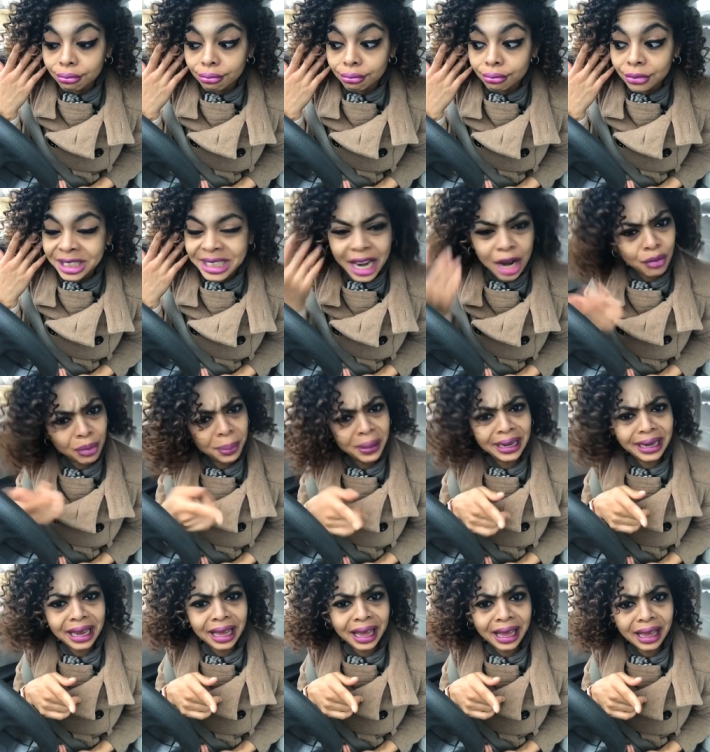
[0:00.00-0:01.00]
Shall I
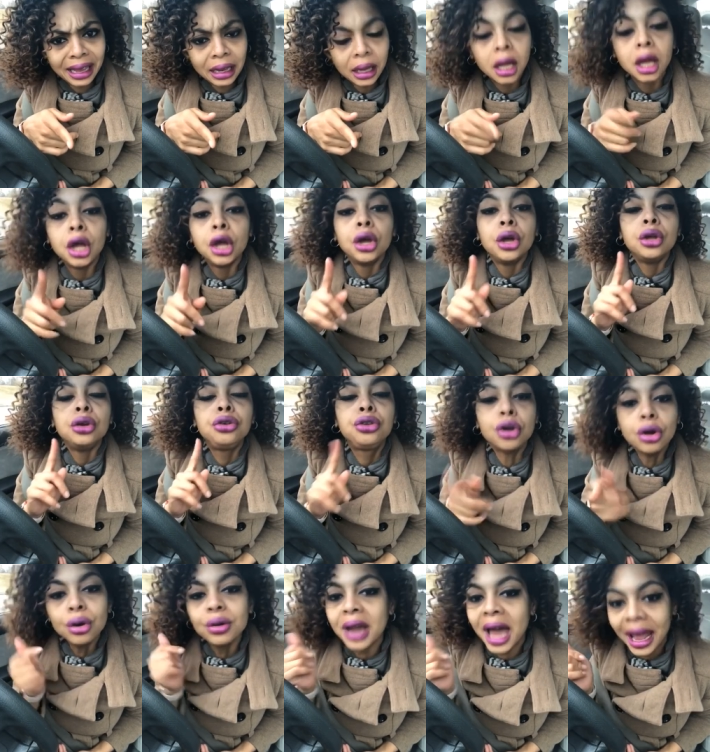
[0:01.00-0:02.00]
repeat that?
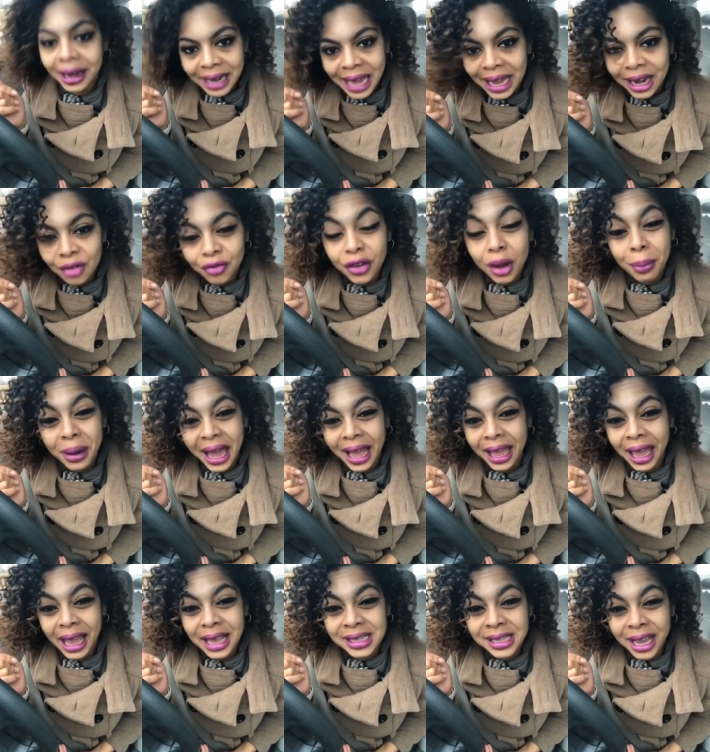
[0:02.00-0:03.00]
Do not date if your
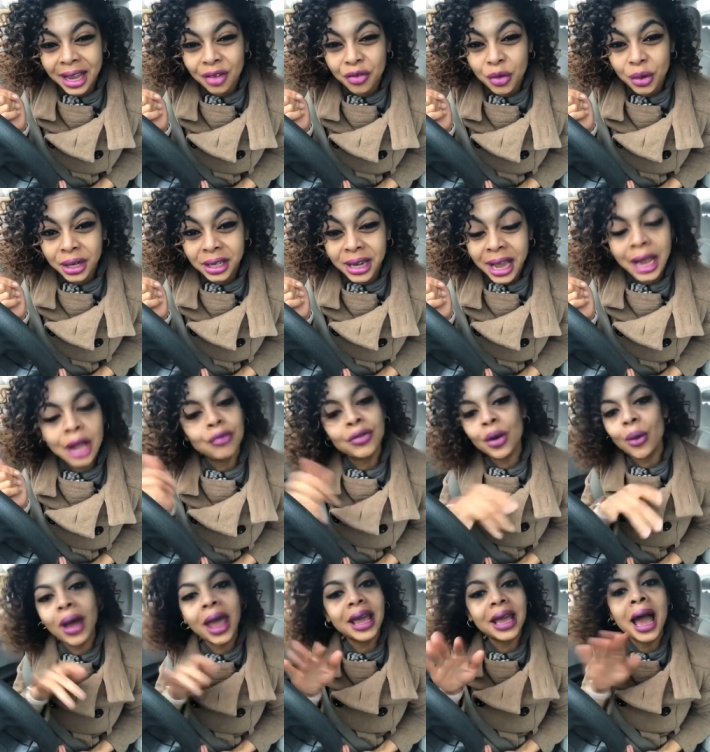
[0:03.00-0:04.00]
black ass can't afford to date. If
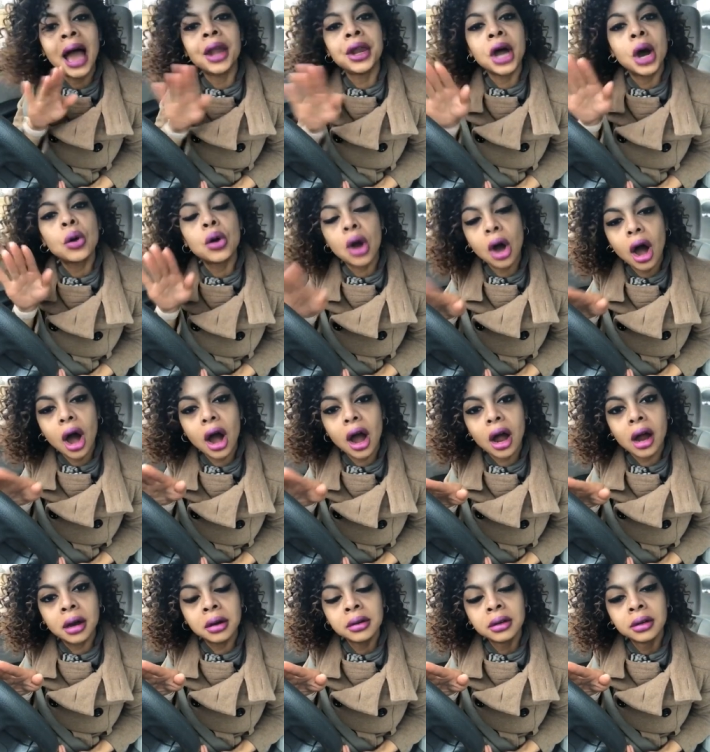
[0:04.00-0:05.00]
you ain't got no
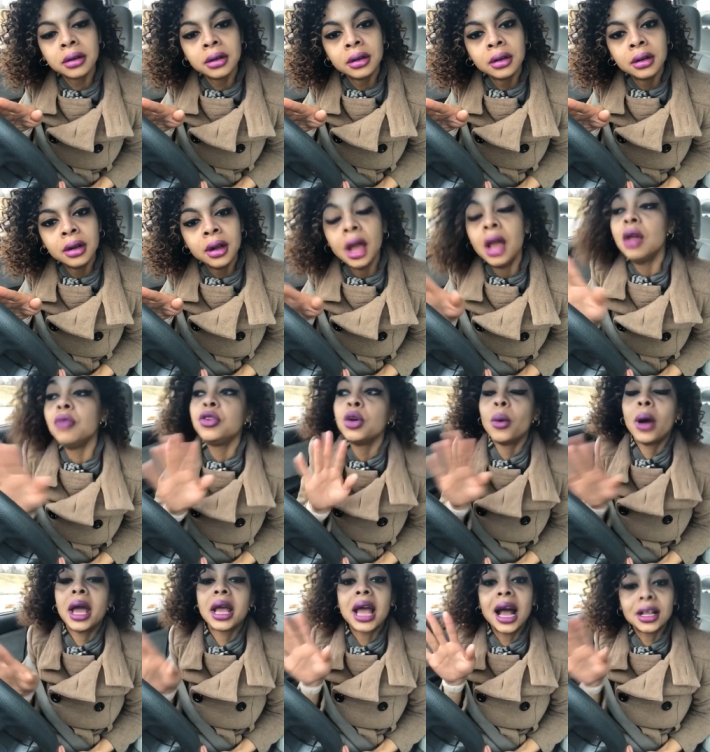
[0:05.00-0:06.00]
car, if
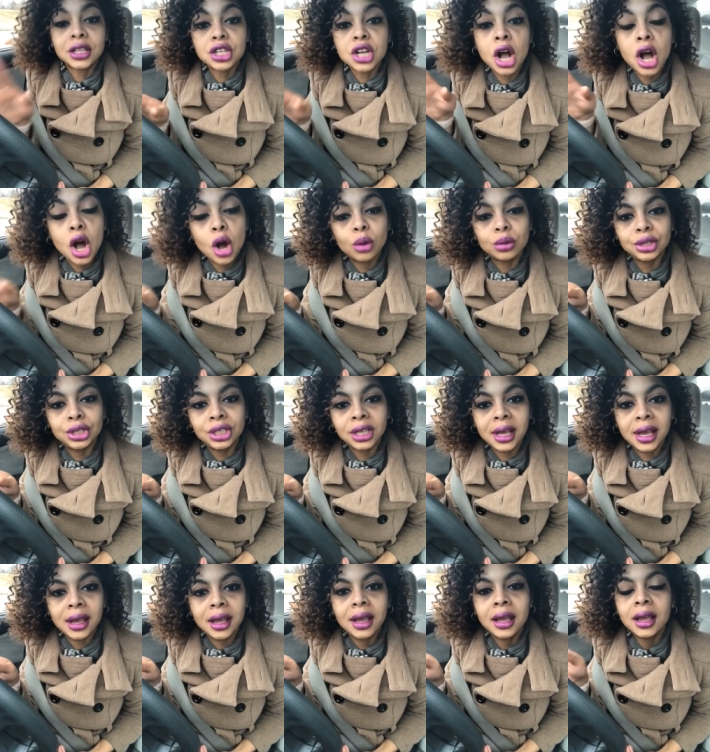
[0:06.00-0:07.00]
you ain't got your own
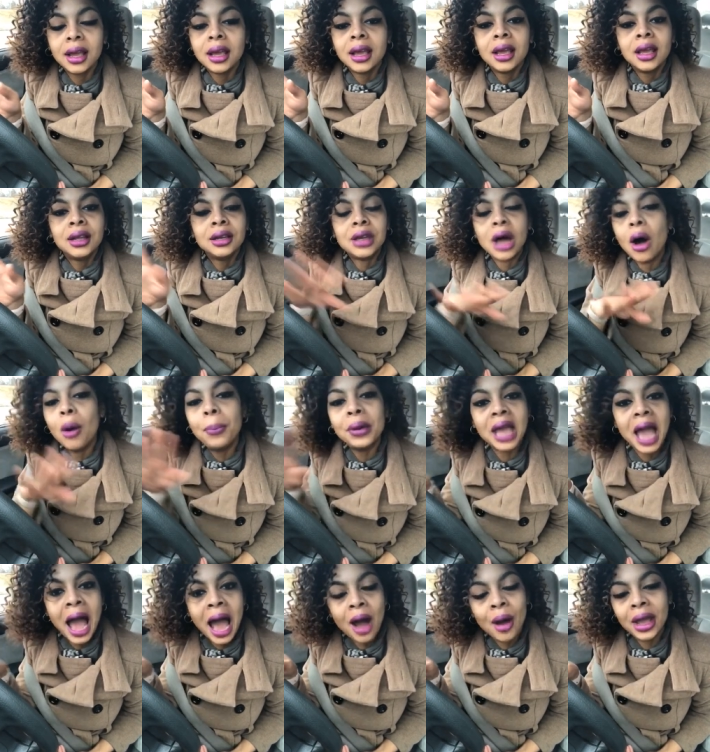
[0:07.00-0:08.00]
shit, don't
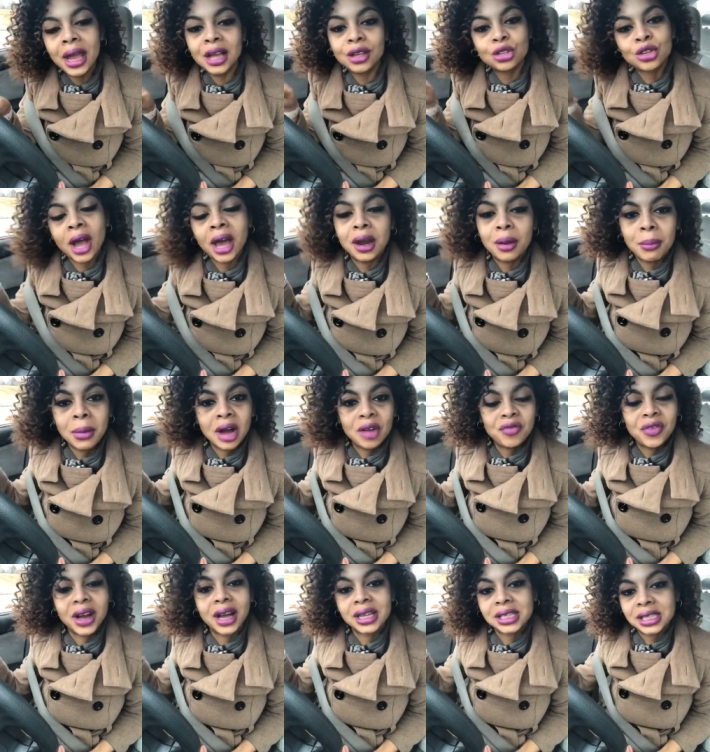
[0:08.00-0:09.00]
be out here trying to
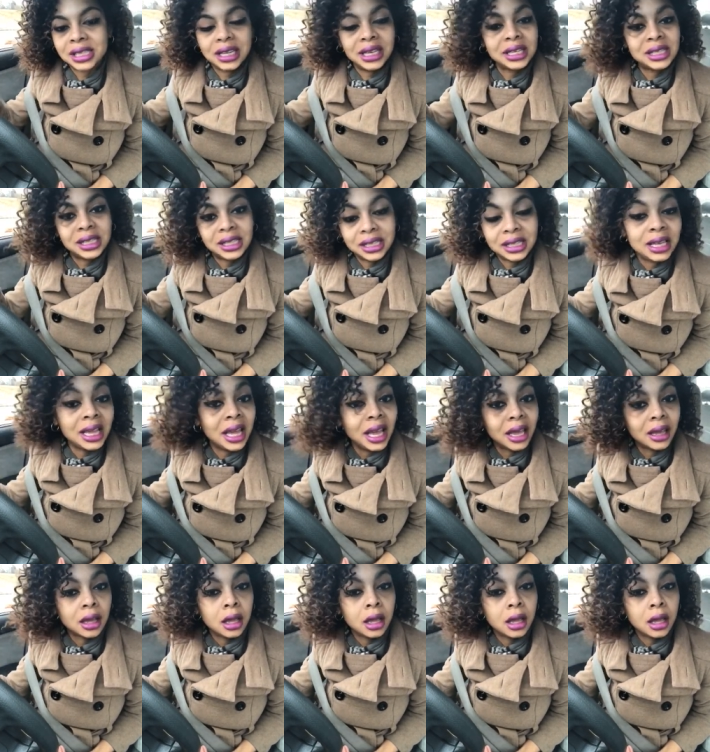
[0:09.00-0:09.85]
motherfucker solicit dick.